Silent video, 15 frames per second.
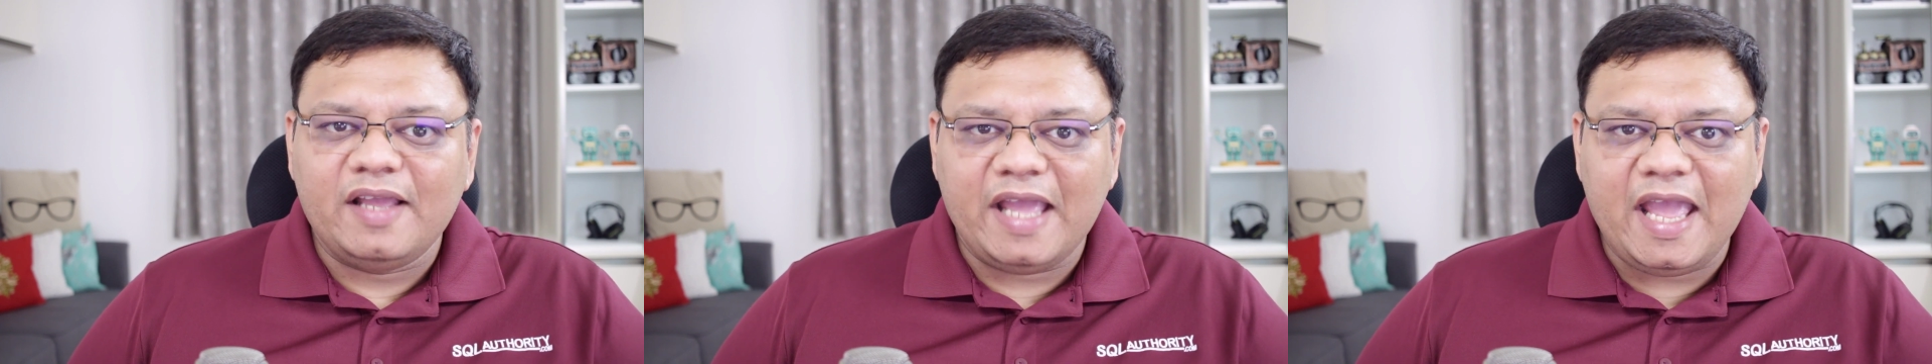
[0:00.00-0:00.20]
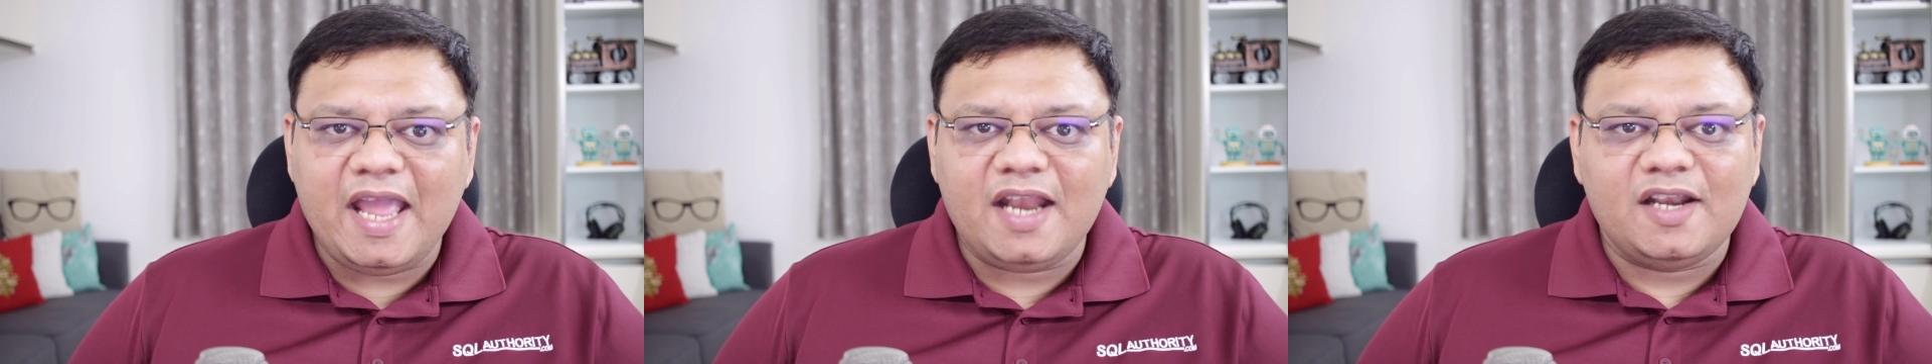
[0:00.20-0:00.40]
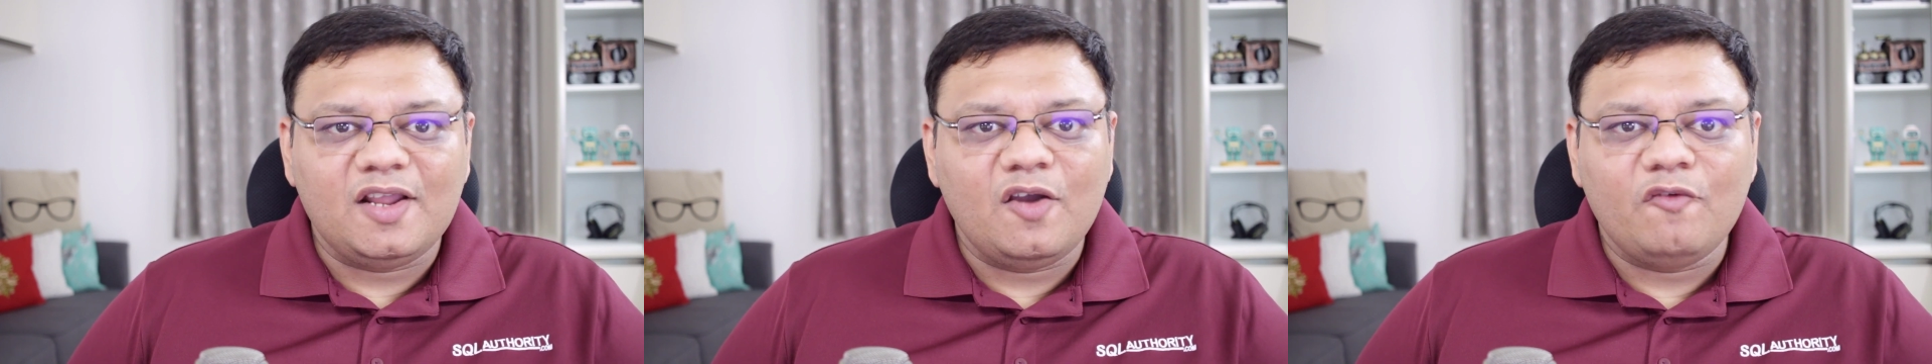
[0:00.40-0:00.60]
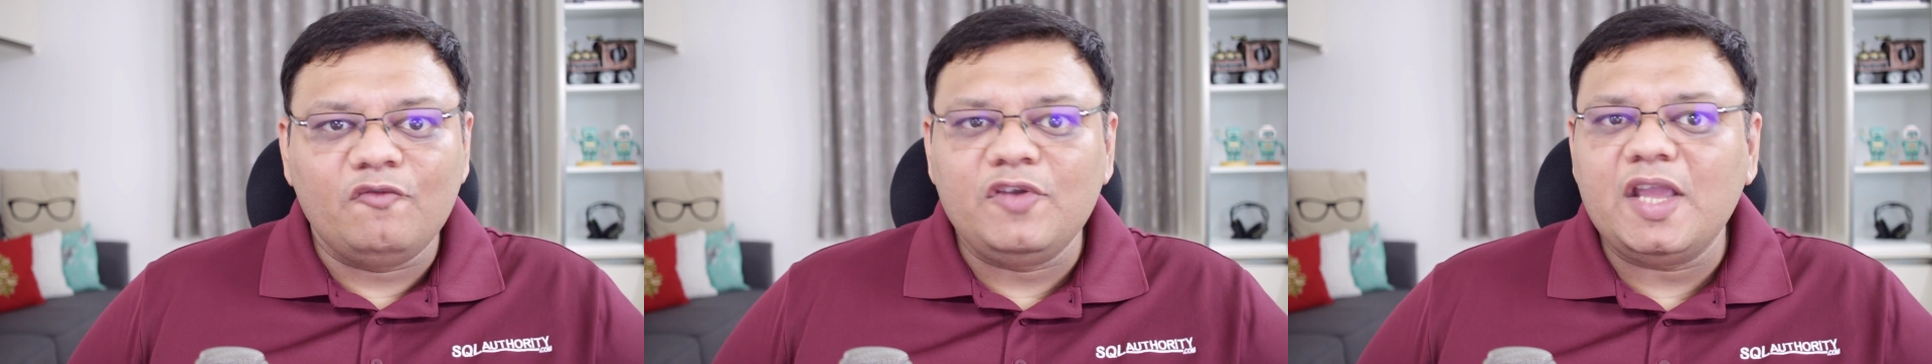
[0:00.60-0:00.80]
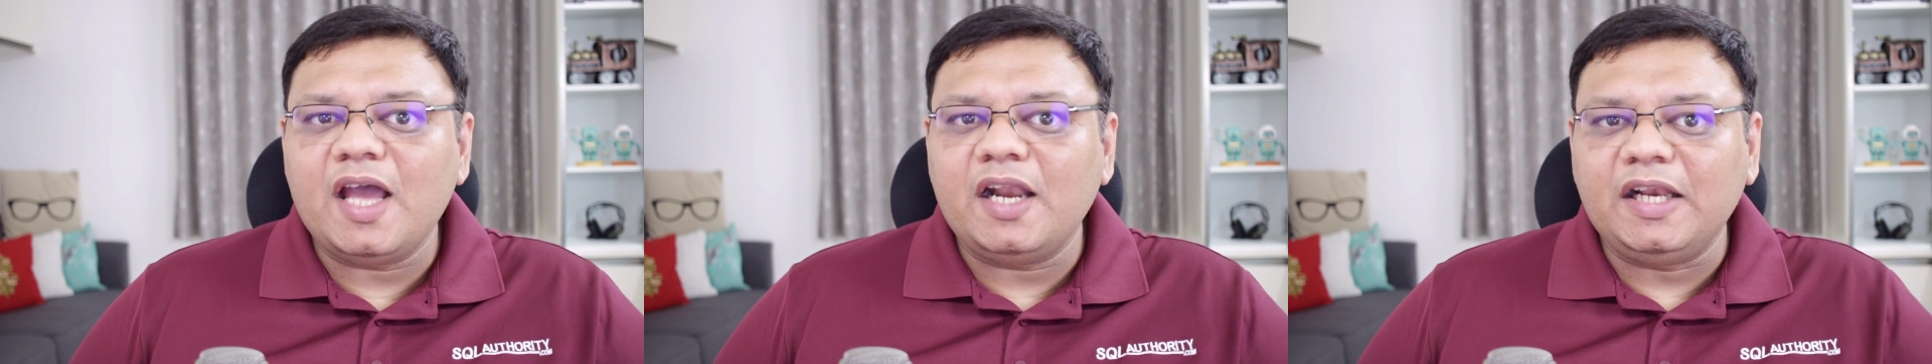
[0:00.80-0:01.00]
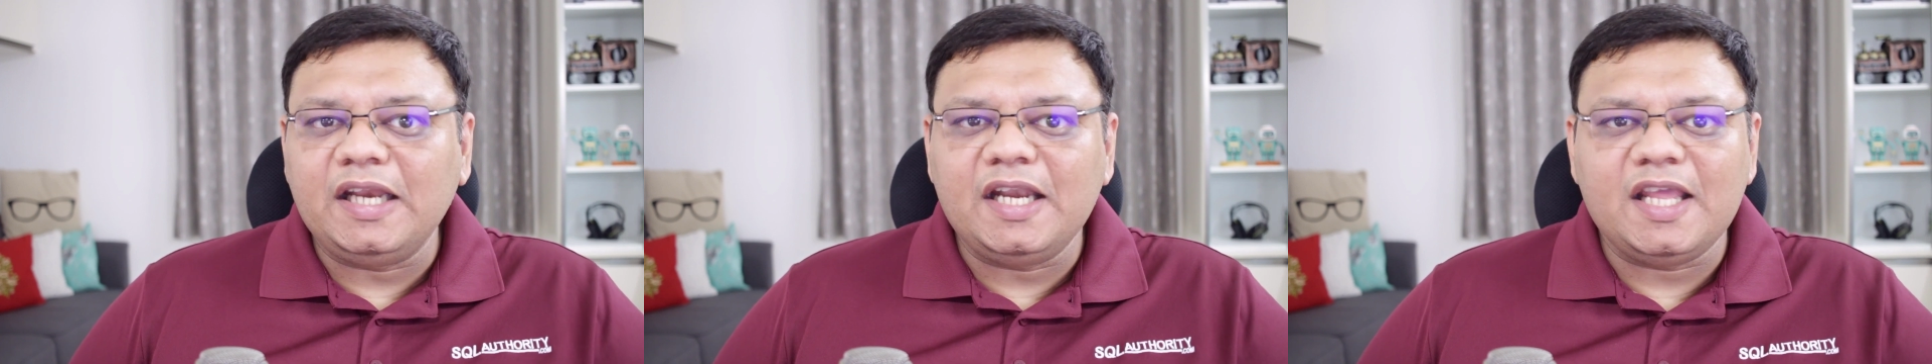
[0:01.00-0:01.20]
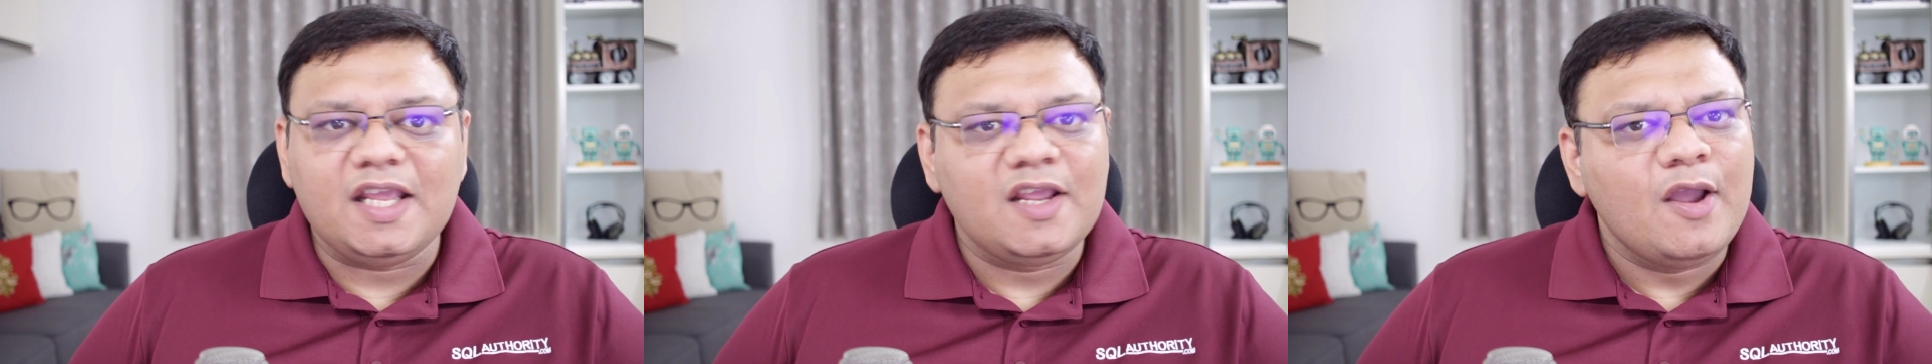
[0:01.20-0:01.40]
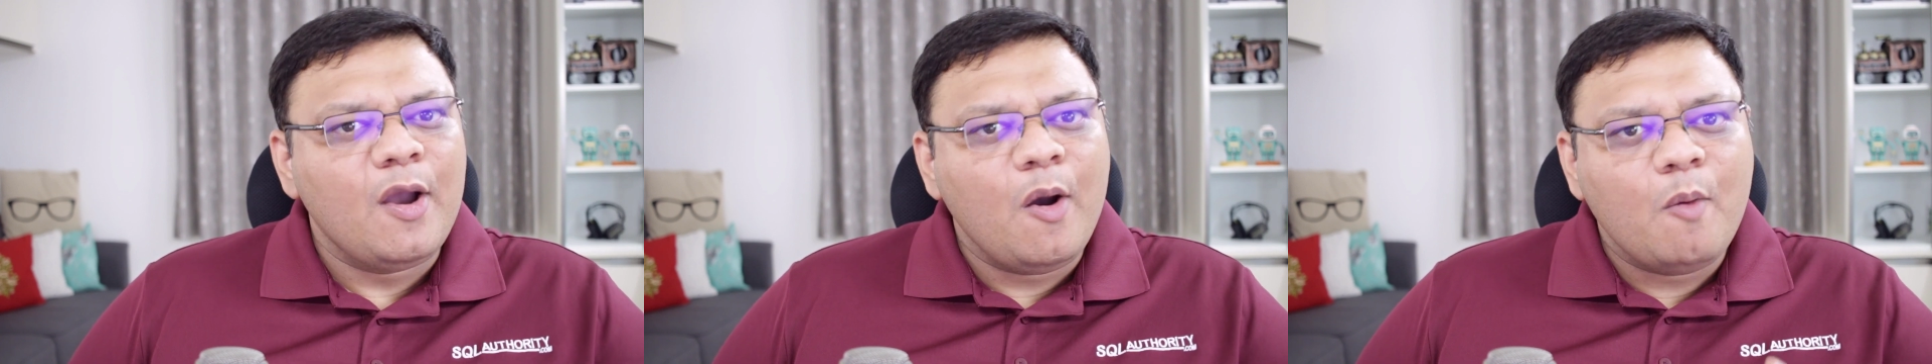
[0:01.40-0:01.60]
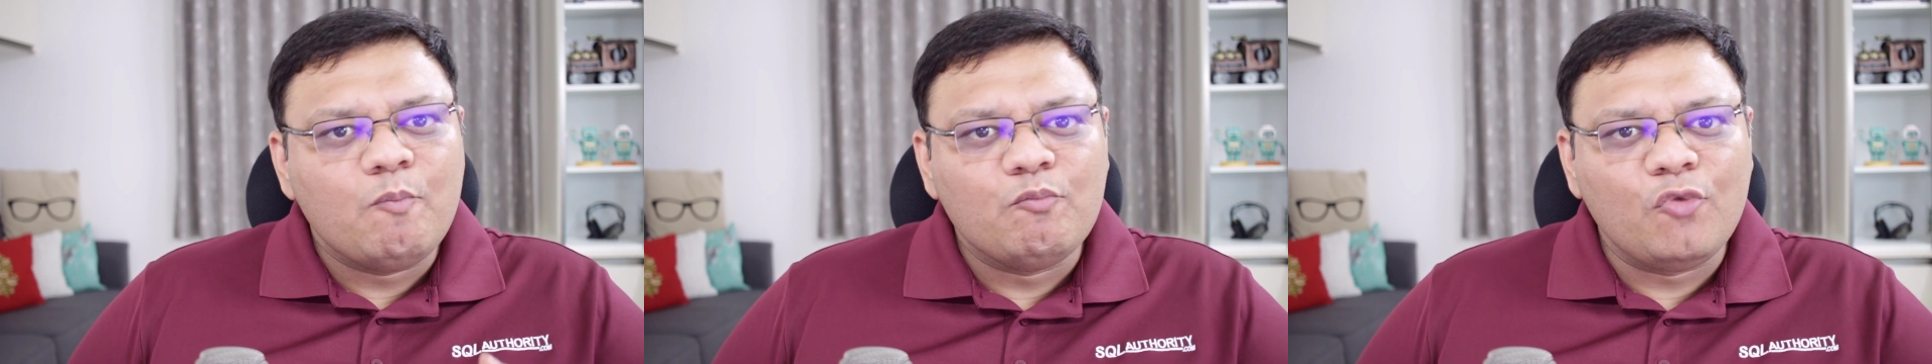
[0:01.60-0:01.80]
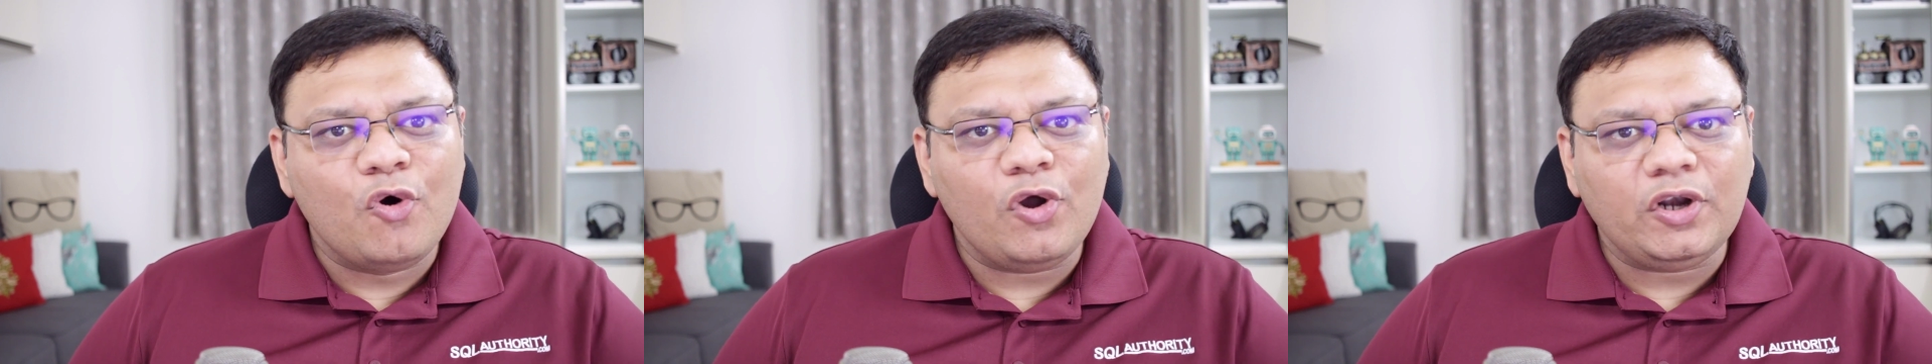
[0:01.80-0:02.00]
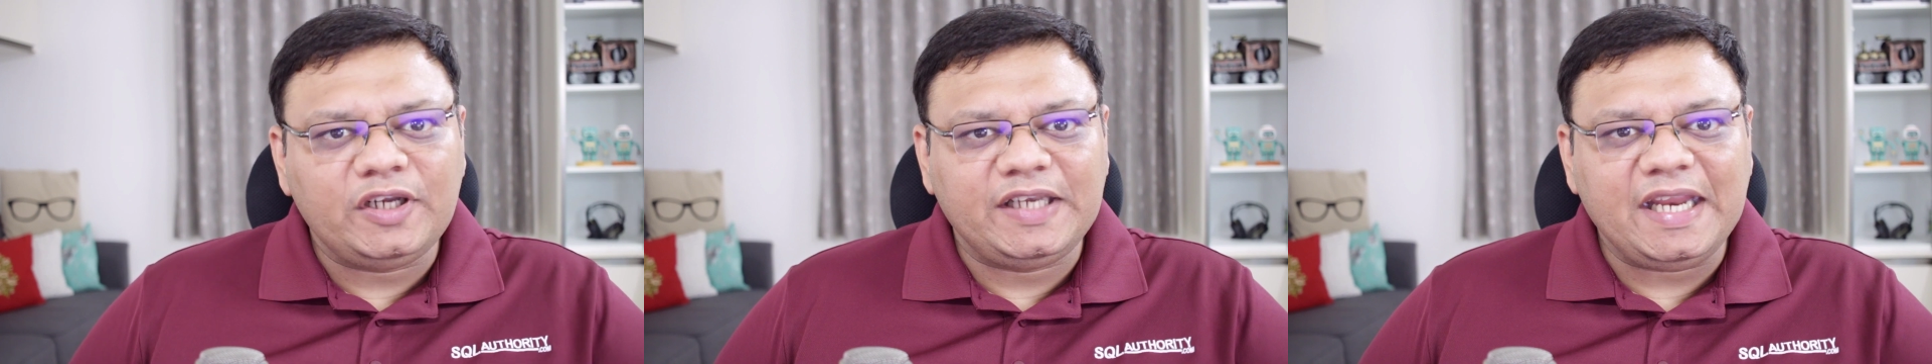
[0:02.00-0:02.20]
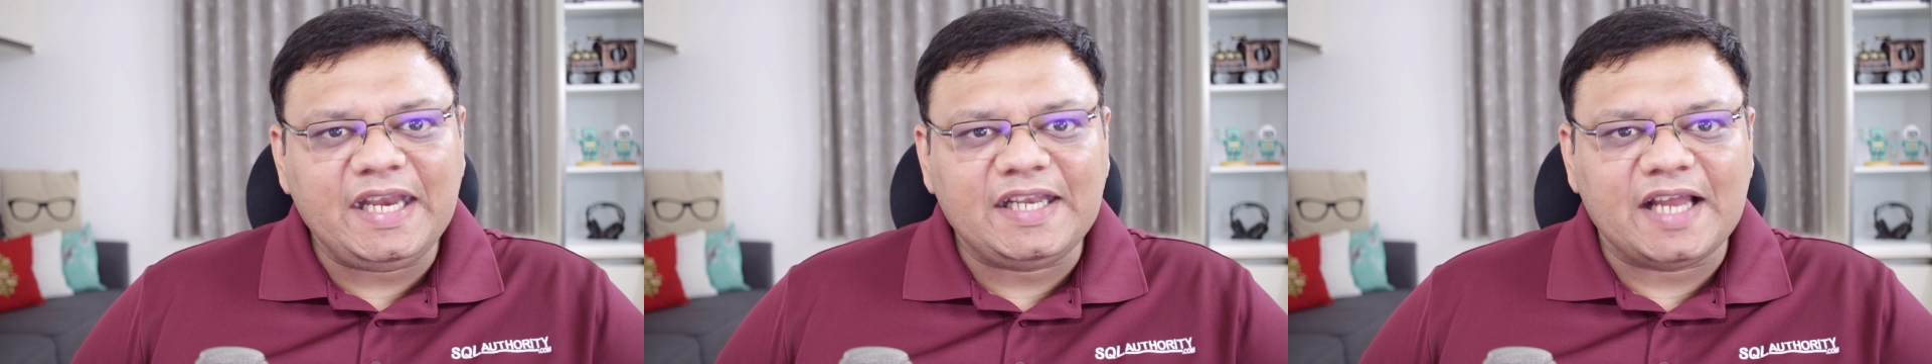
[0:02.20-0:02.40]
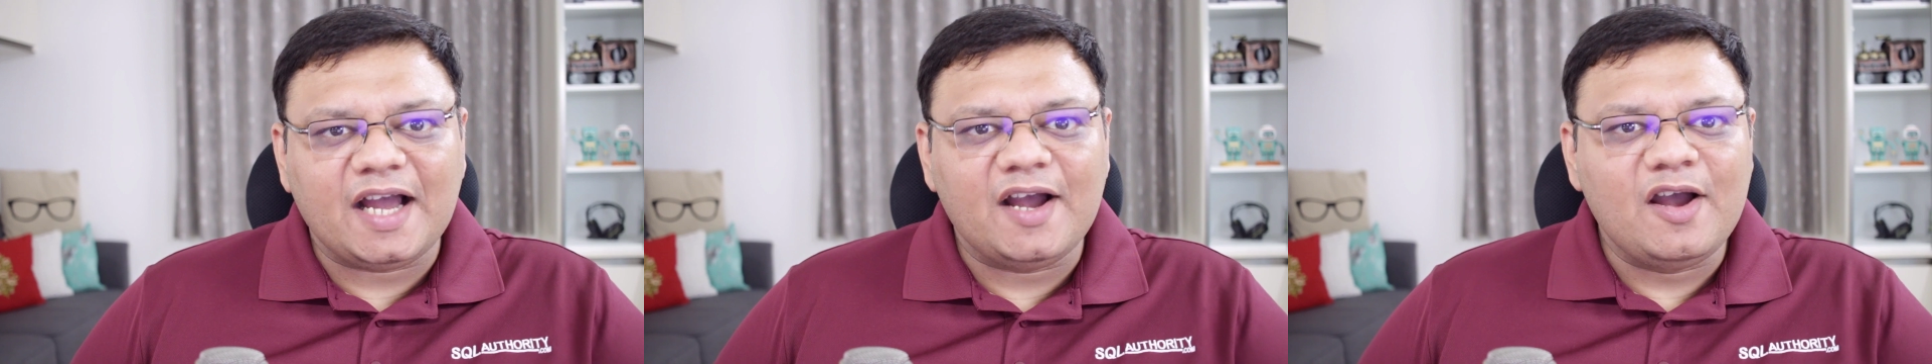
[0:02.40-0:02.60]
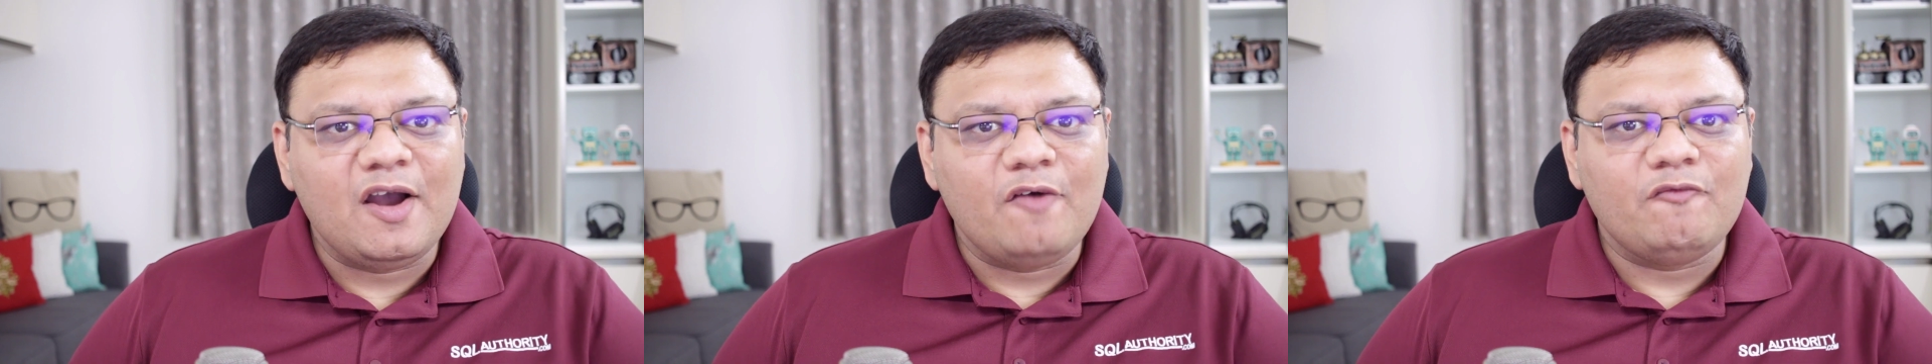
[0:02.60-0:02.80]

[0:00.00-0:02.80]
and we are reading more data